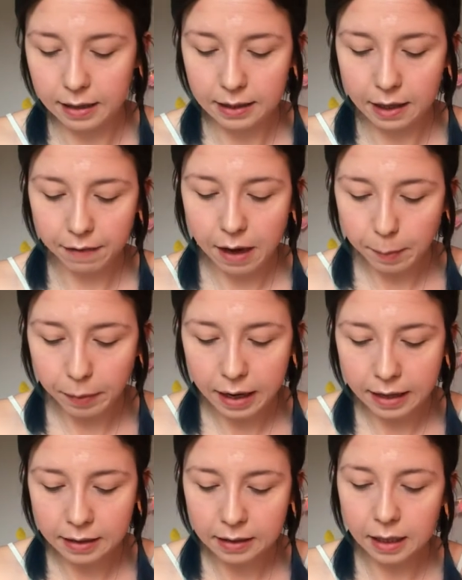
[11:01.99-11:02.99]
Let's give that a
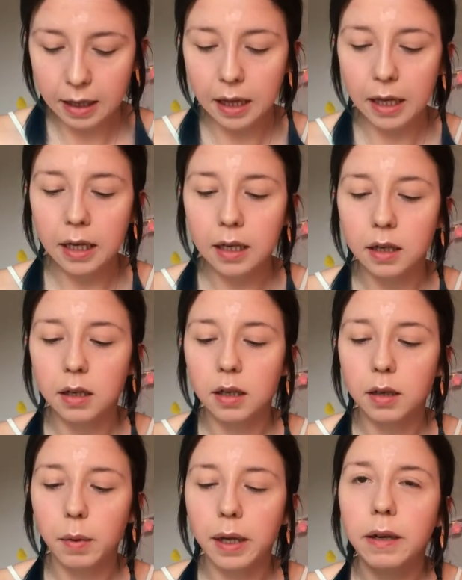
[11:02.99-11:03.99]
blend. I think,
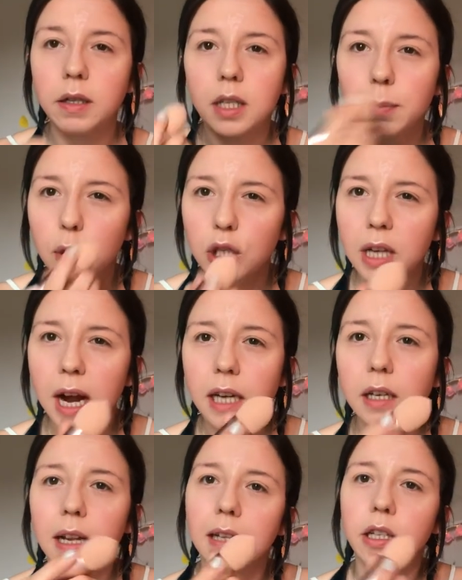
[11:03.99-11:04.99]
will I use a sponge
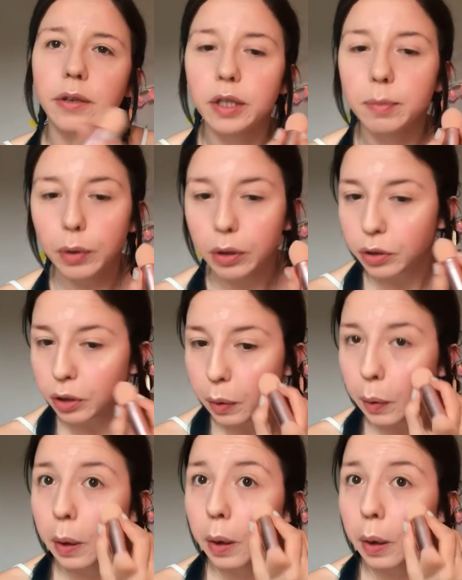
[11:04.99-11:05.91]
side? Let's use a sponge.